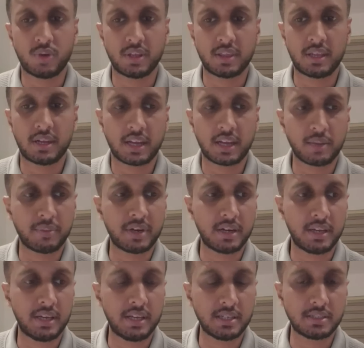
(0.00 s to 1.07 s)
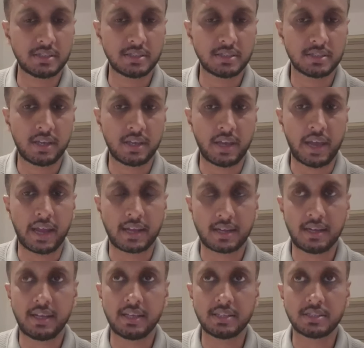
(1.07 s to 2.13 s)
what they recommend is at
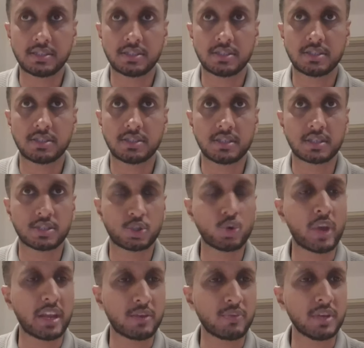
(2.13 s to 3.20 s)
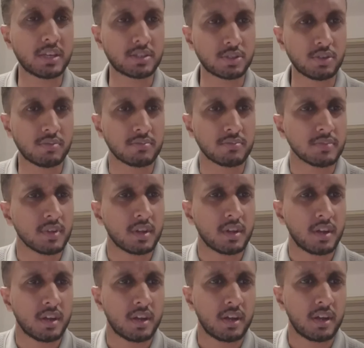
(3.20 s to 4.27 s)
least six to eight weeks. So
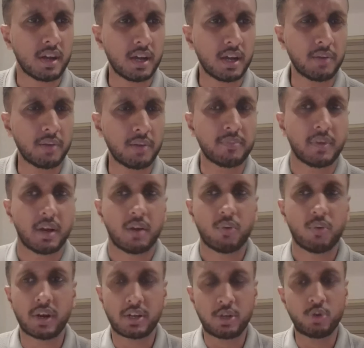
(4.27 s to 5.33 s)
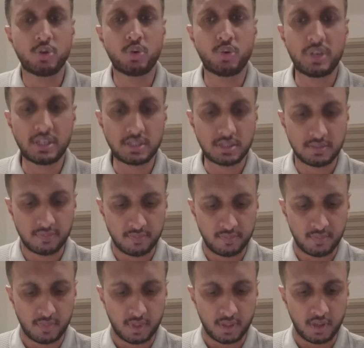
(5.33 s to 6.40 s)
uh, what you do is
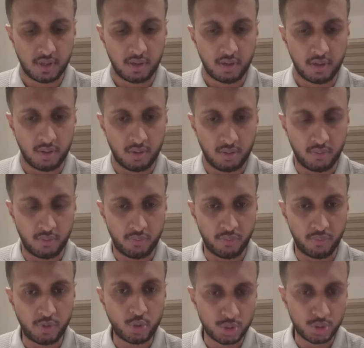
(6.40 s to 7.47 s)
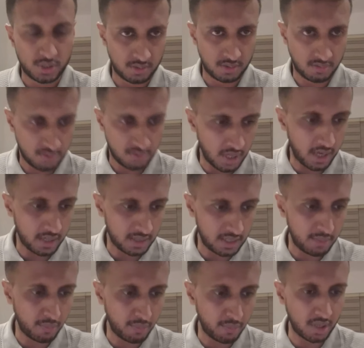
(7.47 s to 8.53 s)
oh, you start
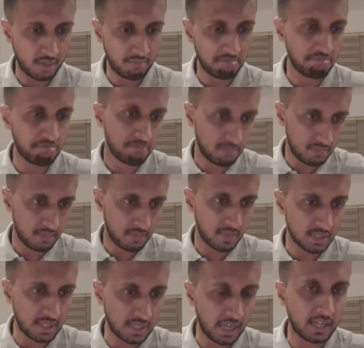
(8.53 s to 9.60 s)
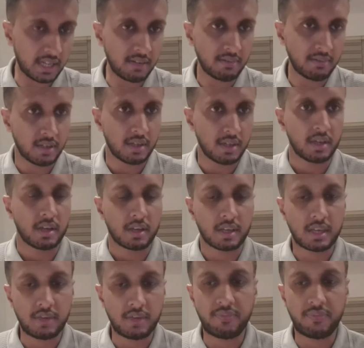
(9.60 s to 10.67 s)
them on a statin,
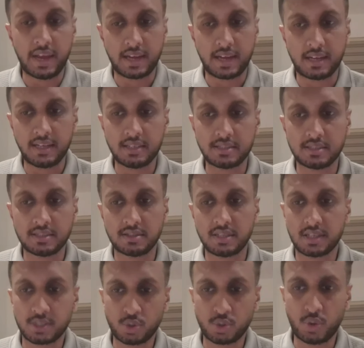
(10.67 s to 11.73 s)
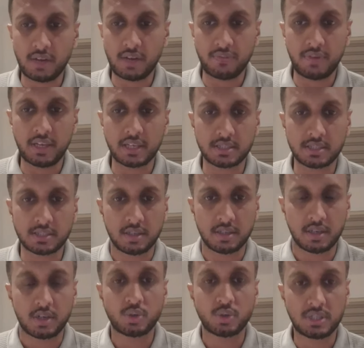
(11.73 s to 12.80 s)
give at least six to eight weeks
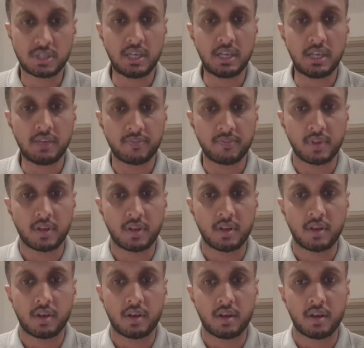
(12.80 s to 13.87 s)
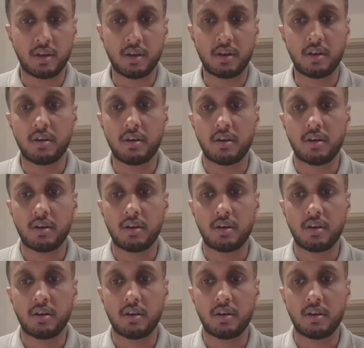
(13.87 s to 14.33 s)
to see, uh,